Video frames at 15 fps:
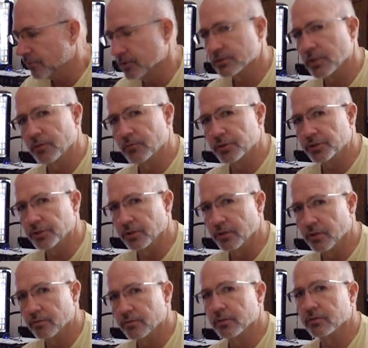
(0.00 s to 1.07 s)
first I want you
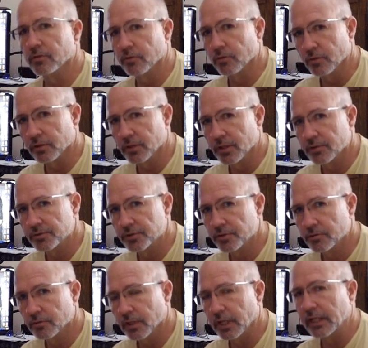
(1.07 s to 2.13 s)
to know that the Lord loves
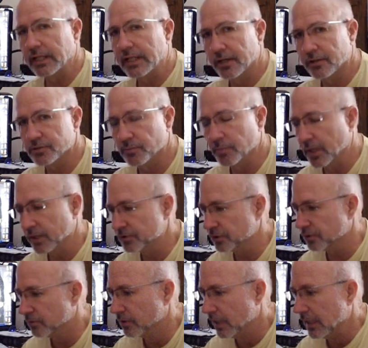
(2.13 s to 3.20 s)
you and He cares
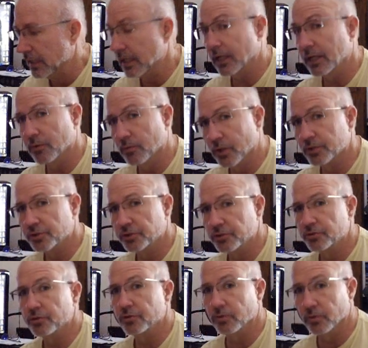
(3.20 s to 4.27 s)
about you and He
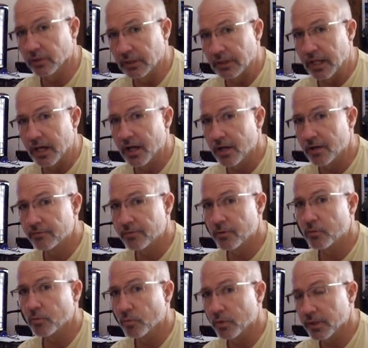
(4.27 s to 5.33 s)
wants you to love
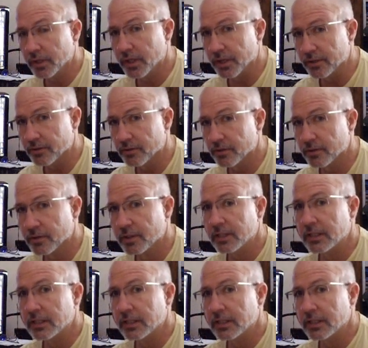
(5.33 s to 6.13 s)
one another